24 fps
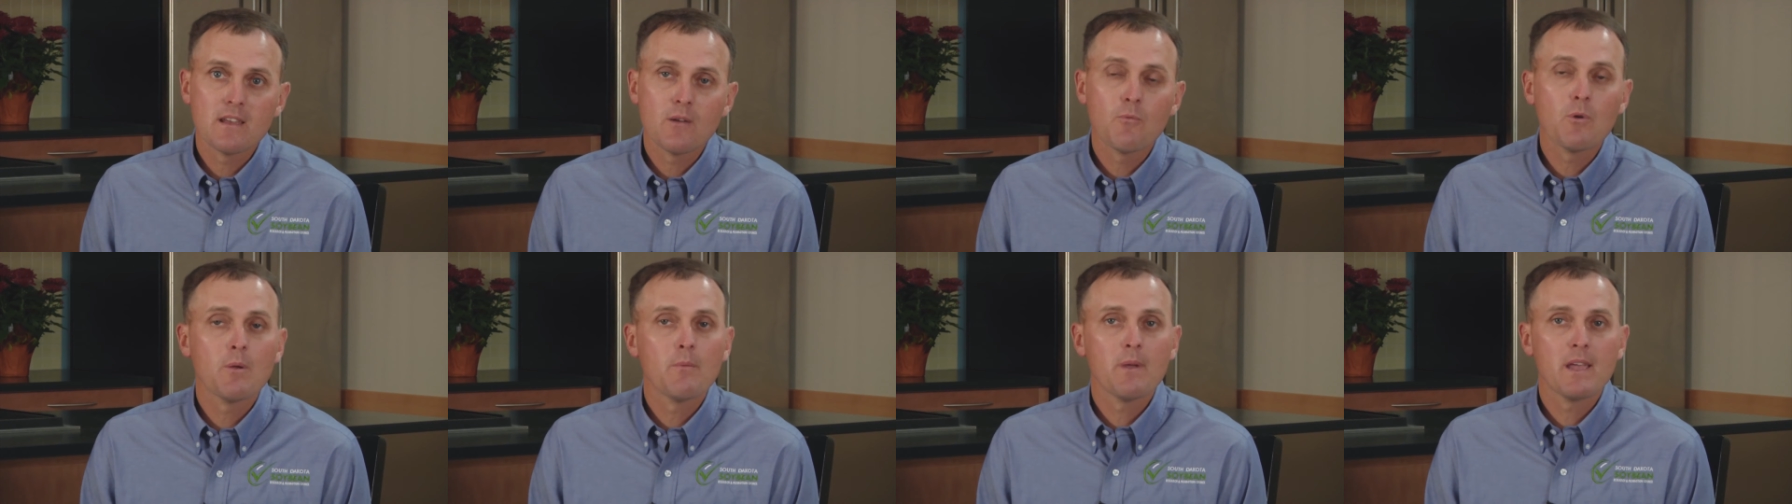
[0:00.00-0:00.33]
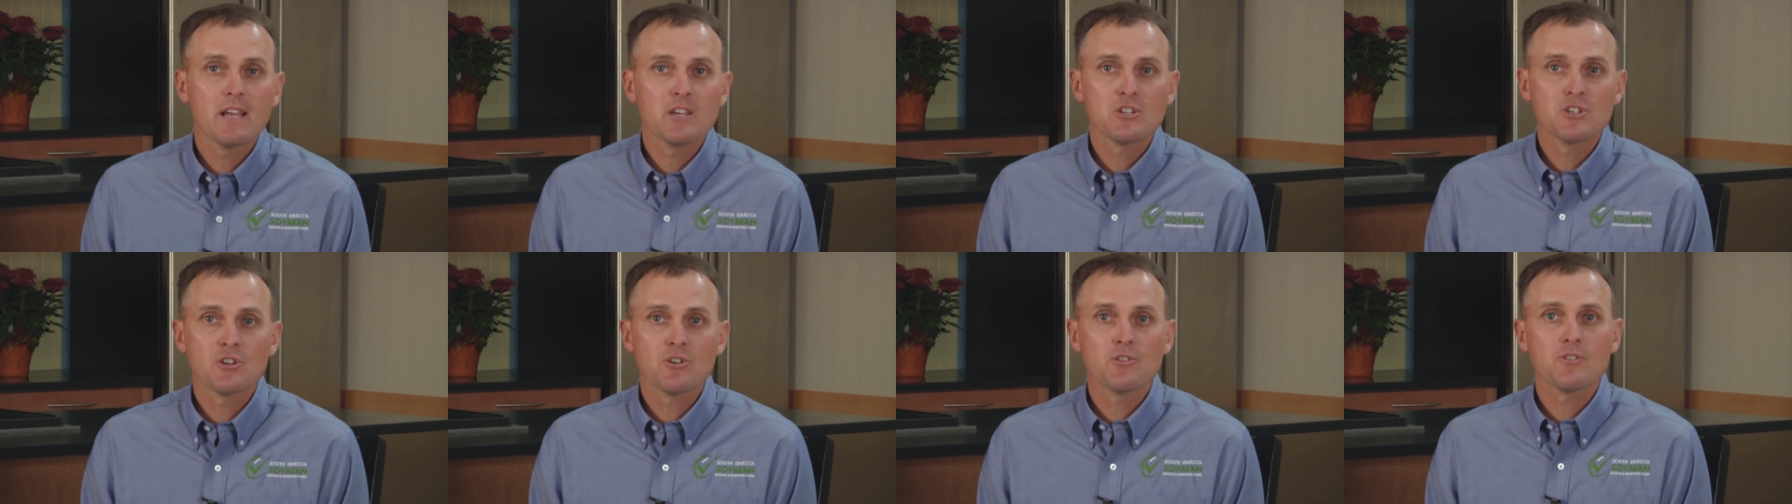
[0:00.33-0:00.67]
and we
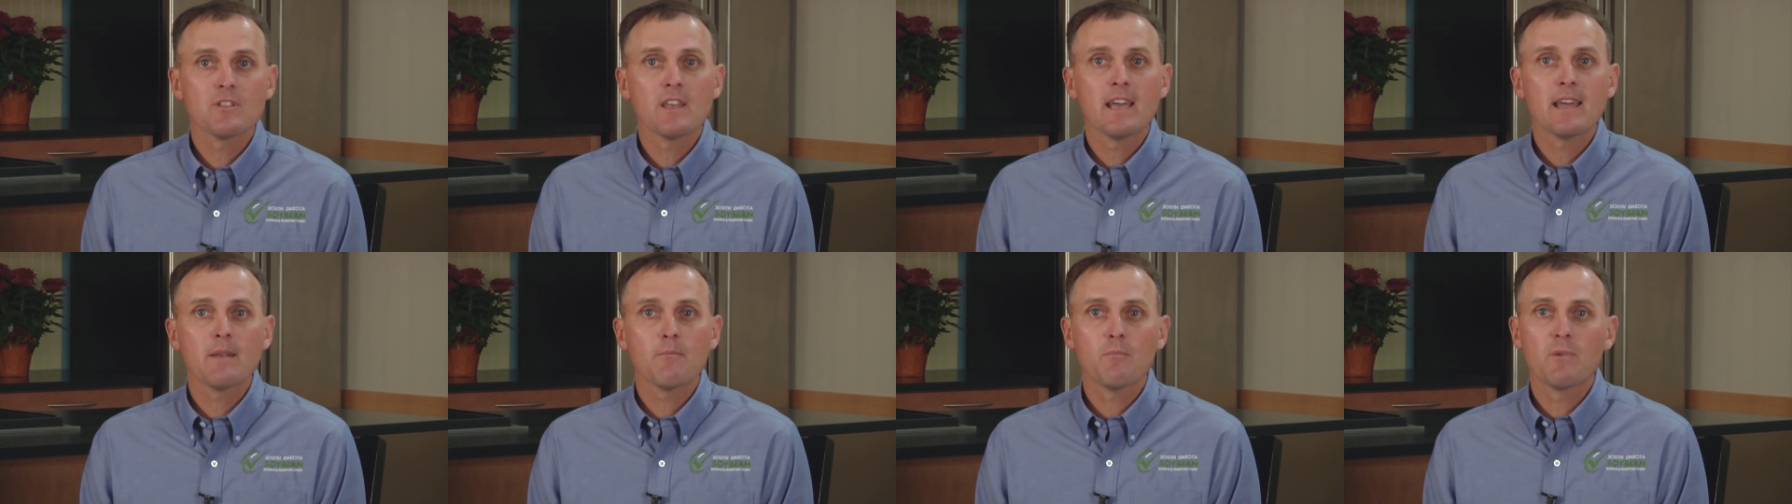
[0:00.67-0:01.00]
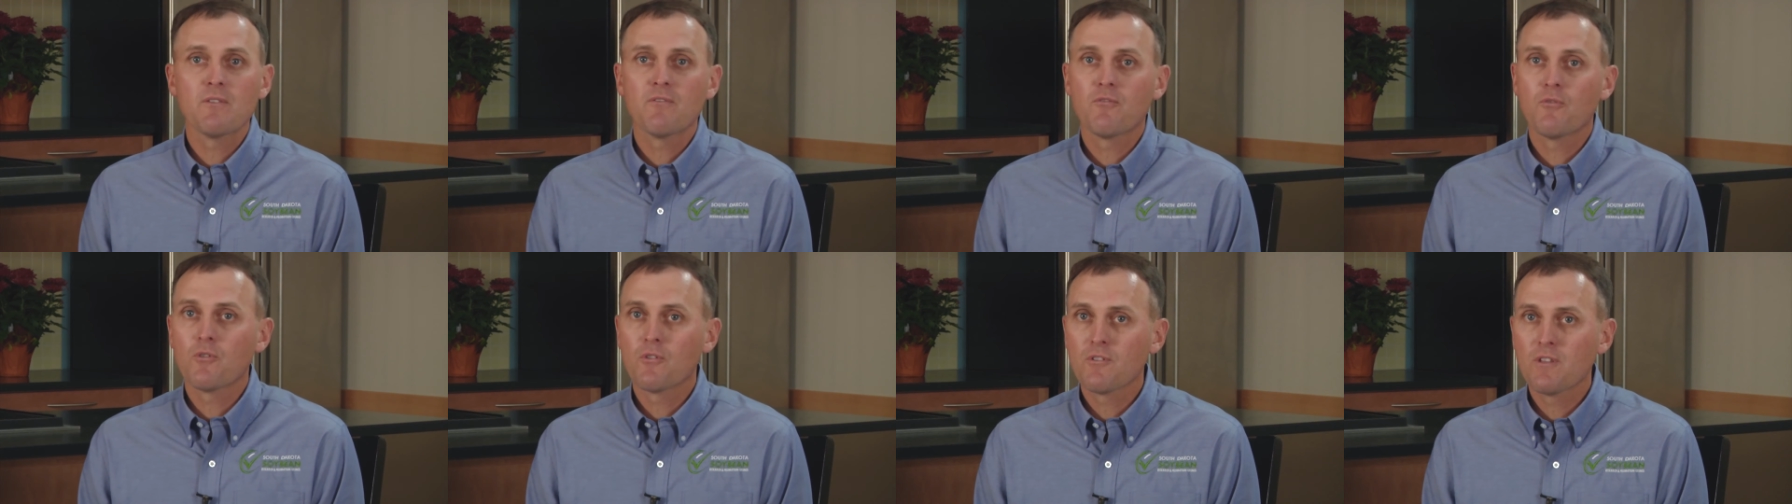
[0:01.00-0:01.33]
make sure that
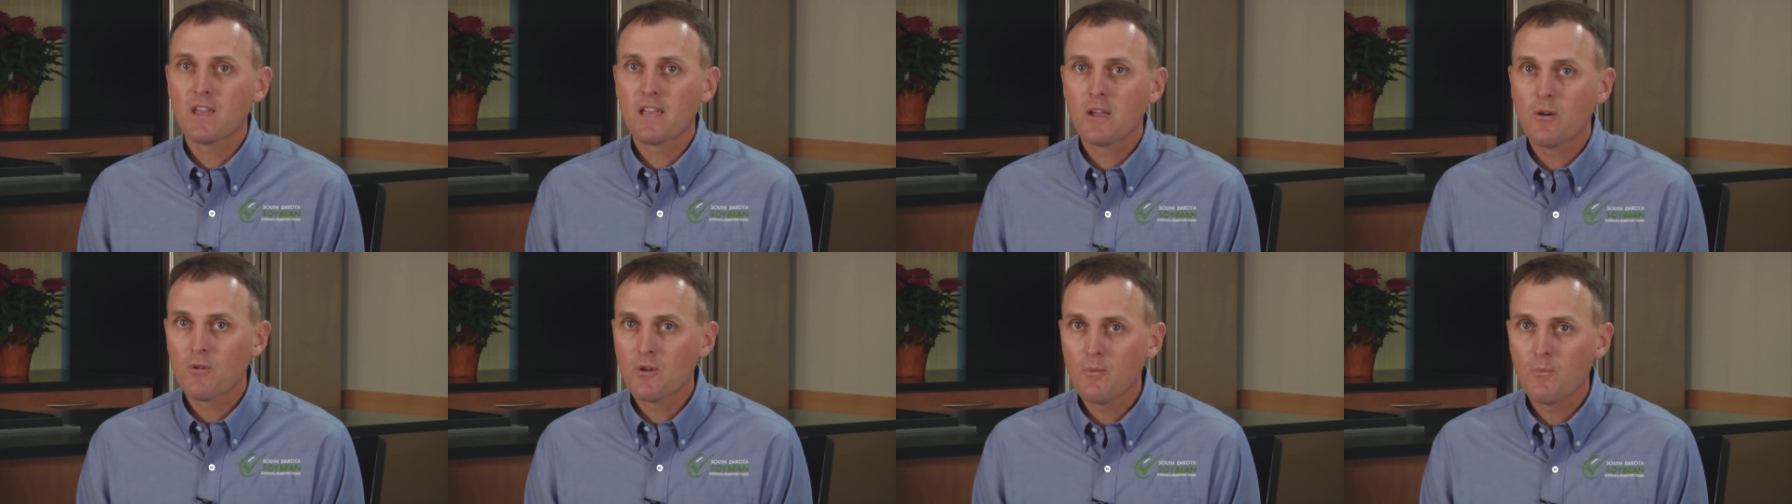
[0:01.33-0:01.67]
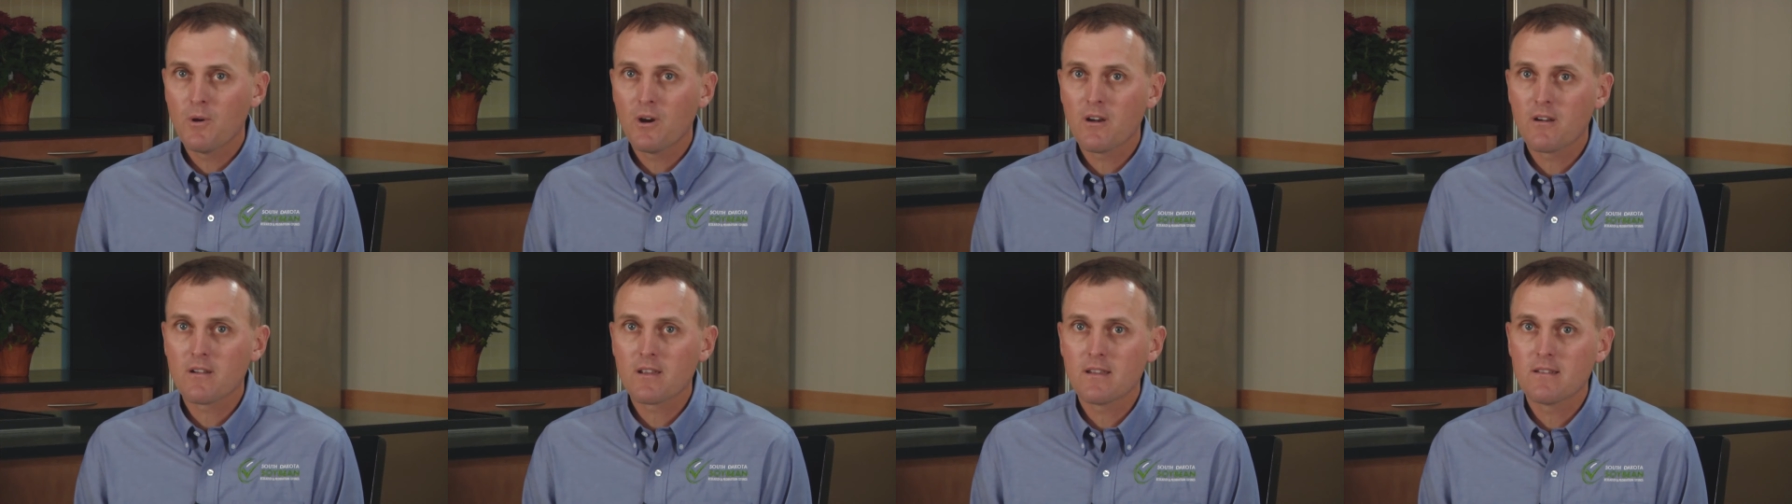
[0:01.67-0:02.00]
before they go to
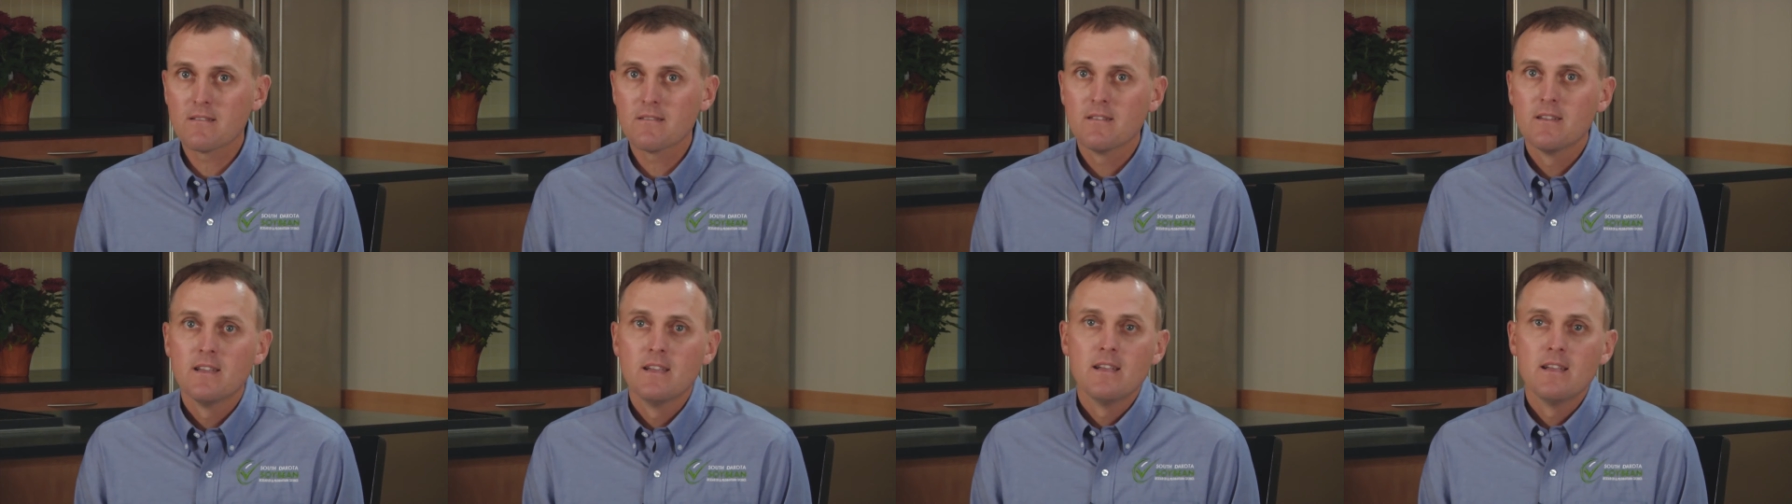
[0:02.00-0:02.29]
market,